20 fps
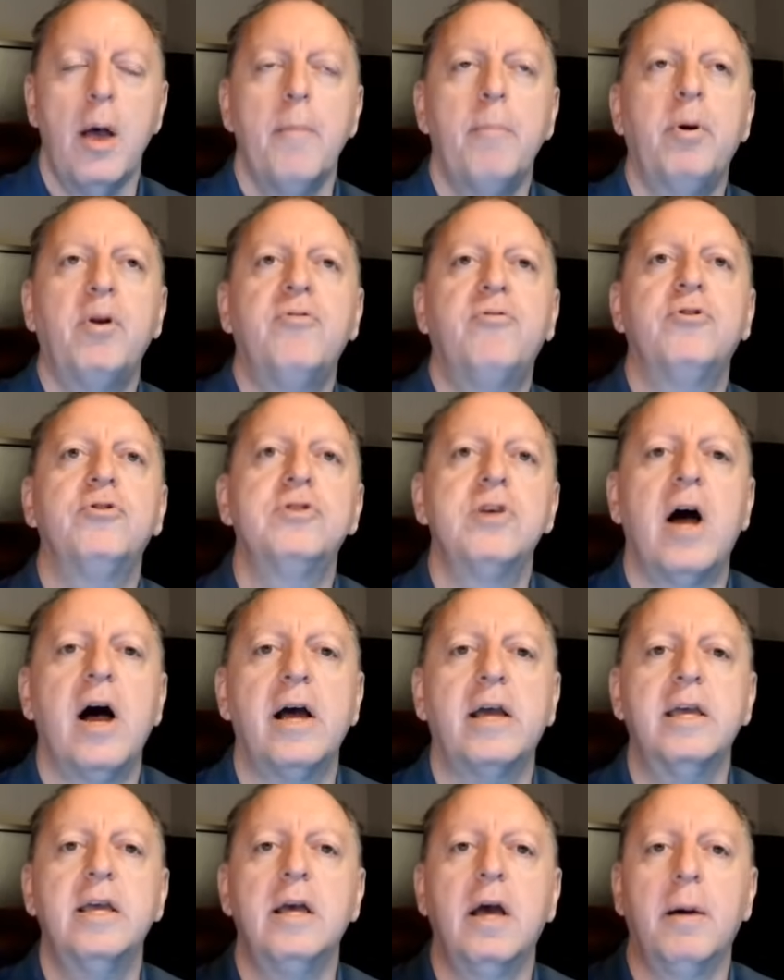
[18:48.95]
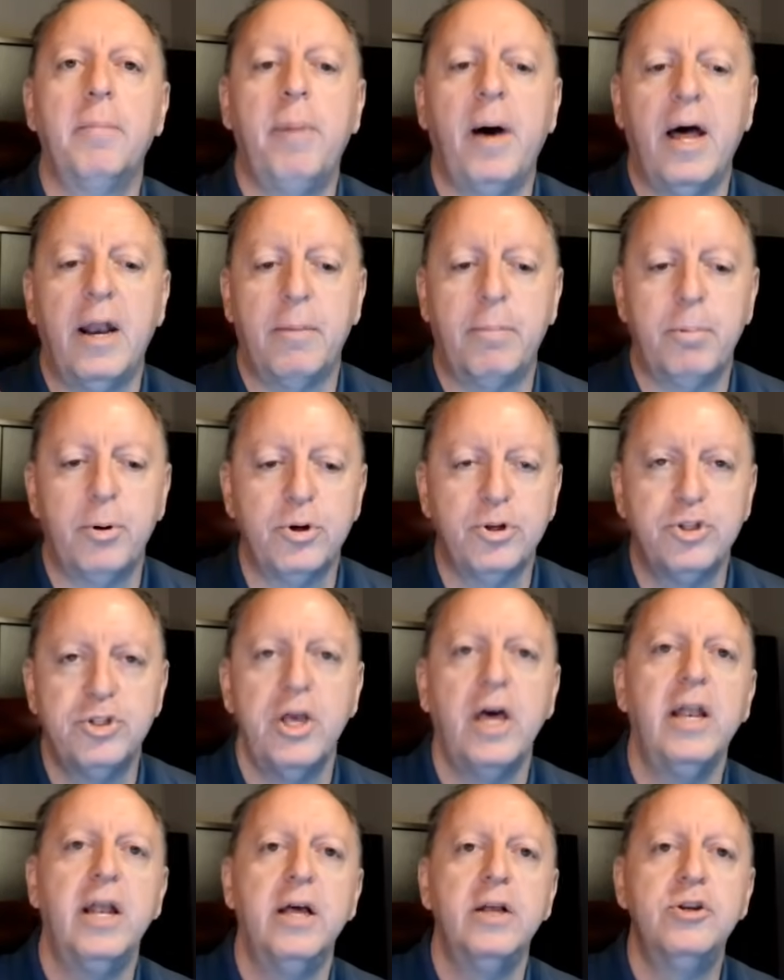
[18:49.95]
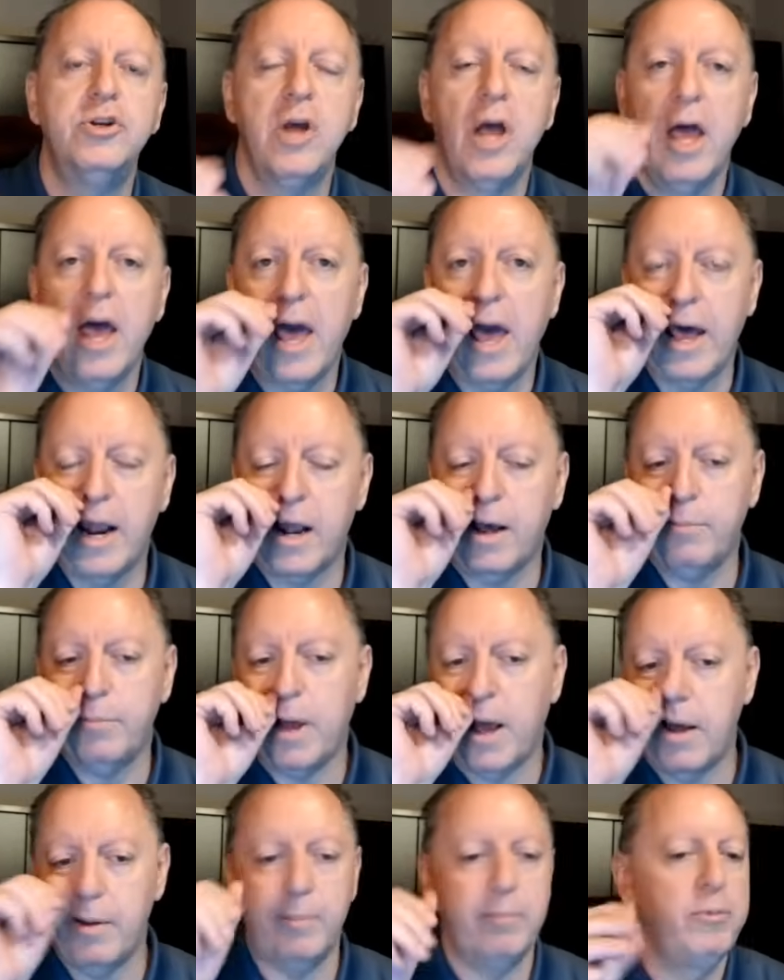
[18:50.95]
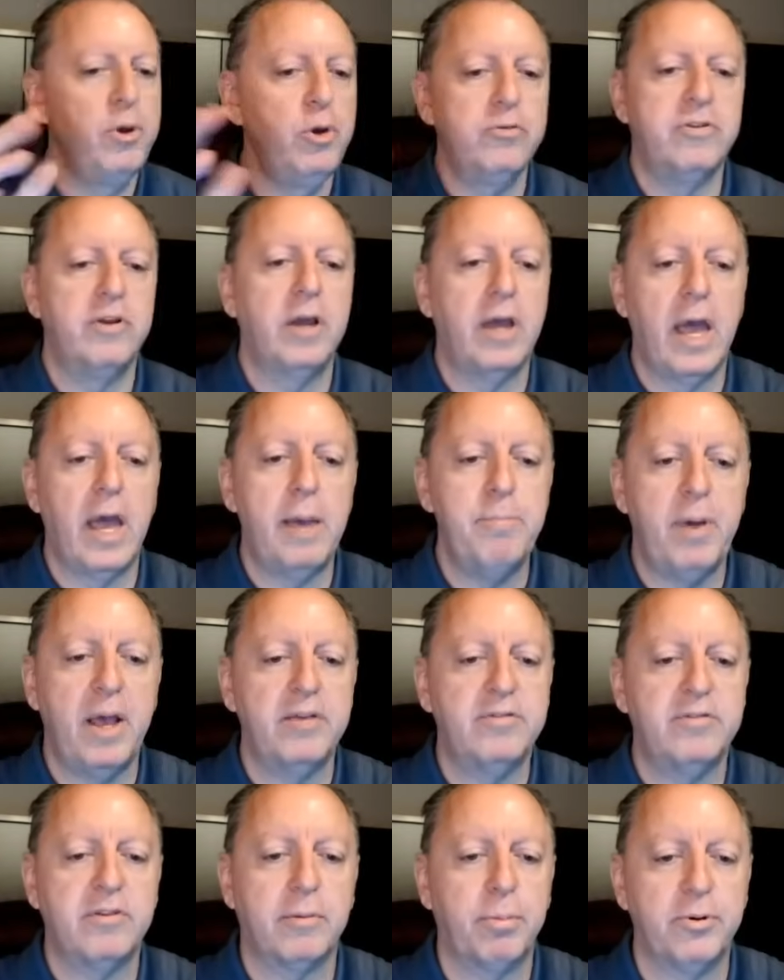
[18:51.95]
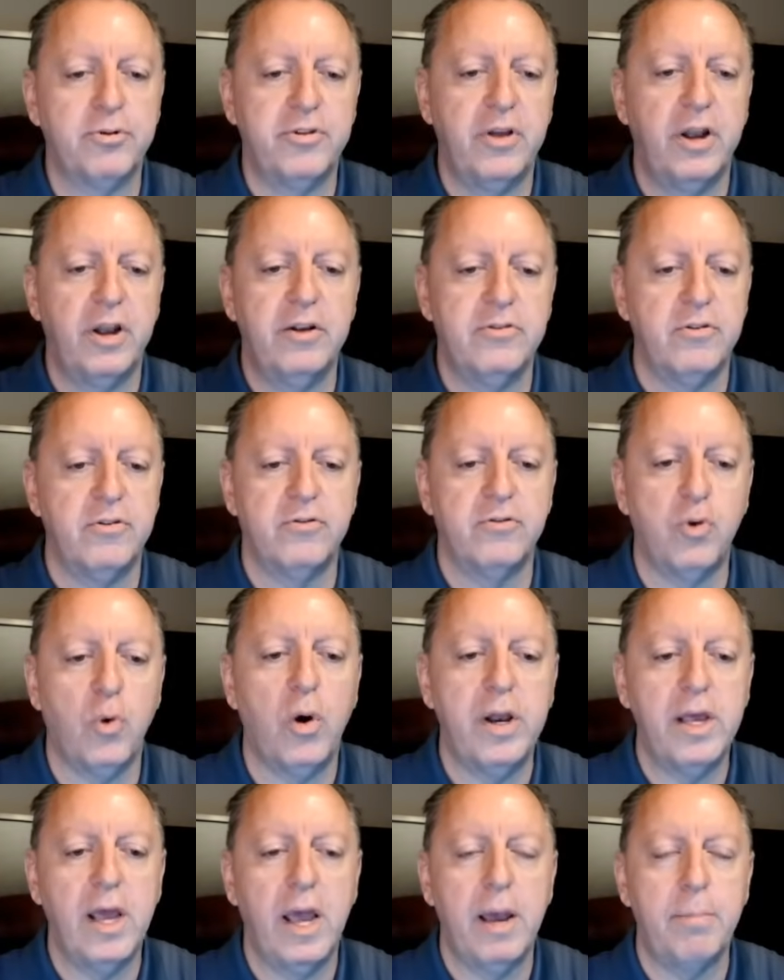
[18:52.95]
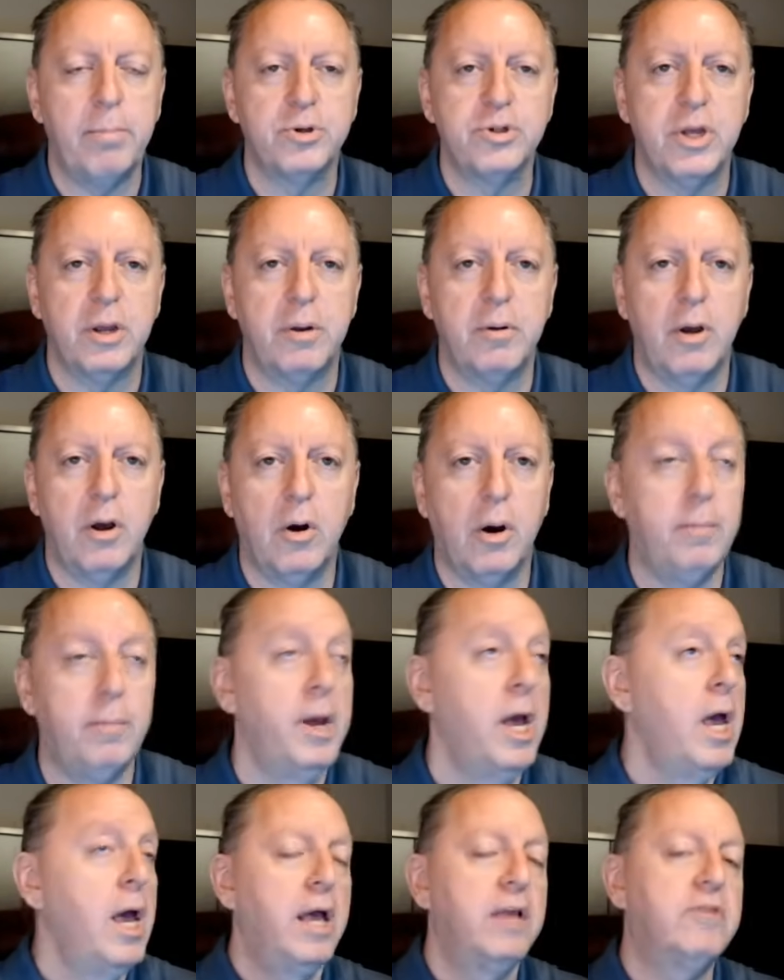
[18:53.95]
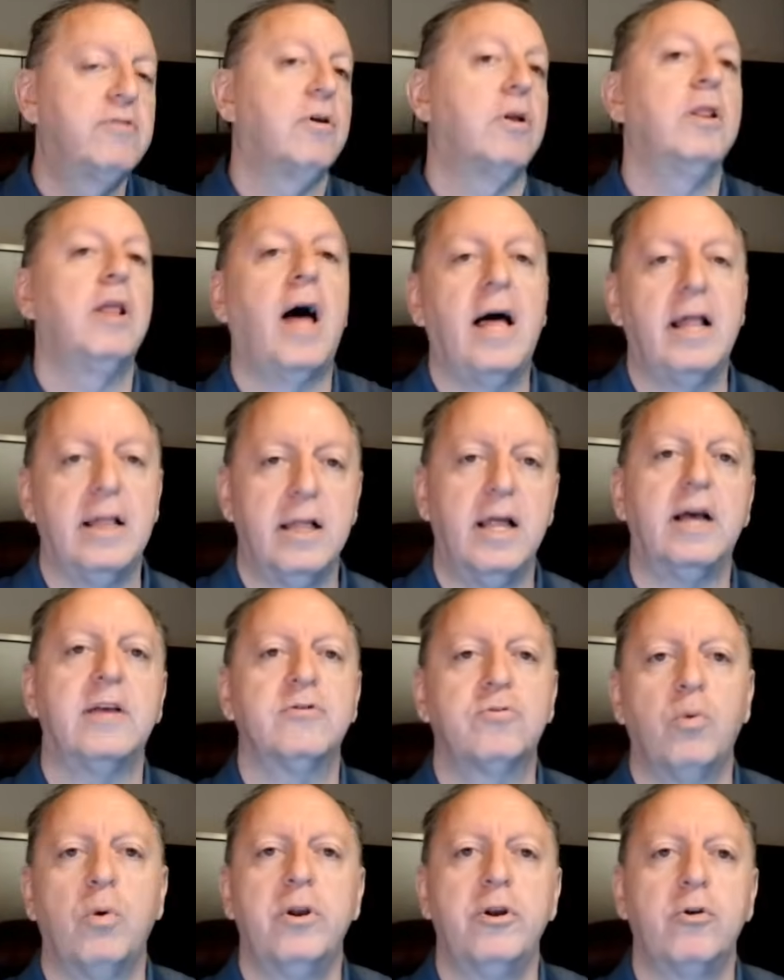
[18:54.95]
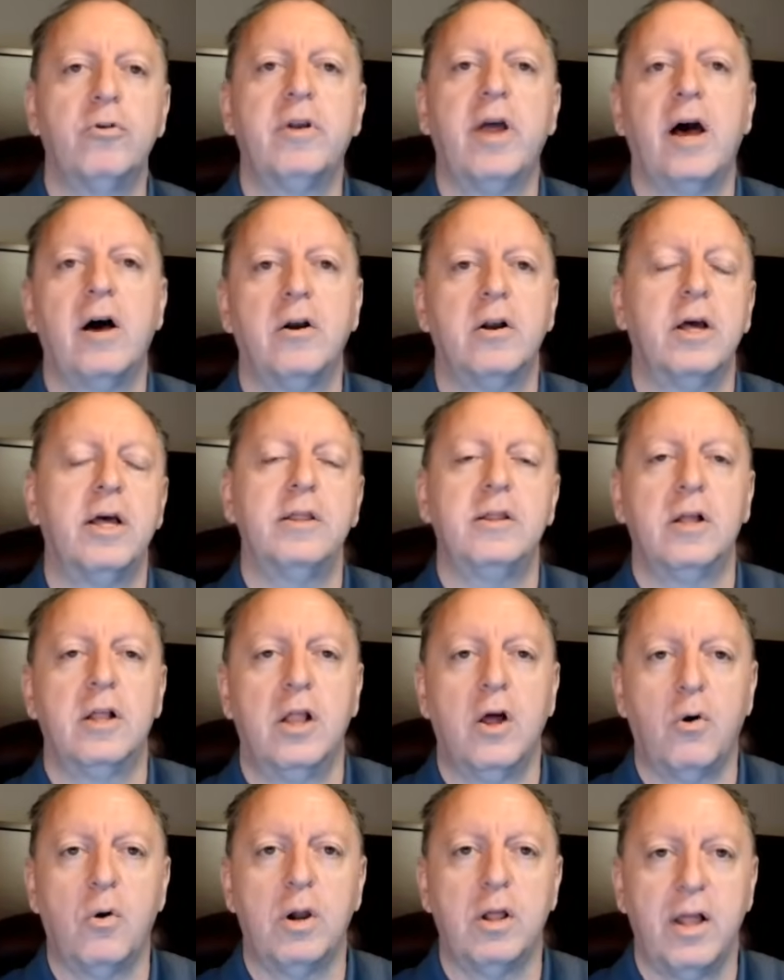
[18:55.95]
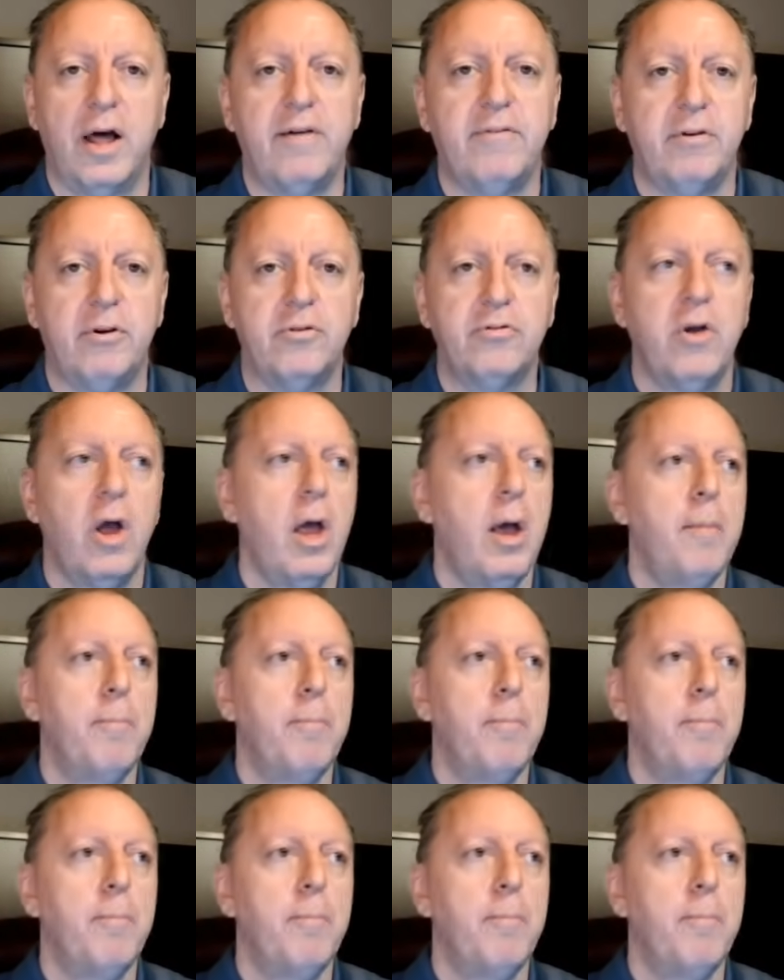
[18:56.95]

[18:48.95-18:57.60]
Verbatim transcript: But if you're talking about a percentage, and I'm, I'm using a basic percentage of 28%, um, it's a lot less when you're down in the lower levels,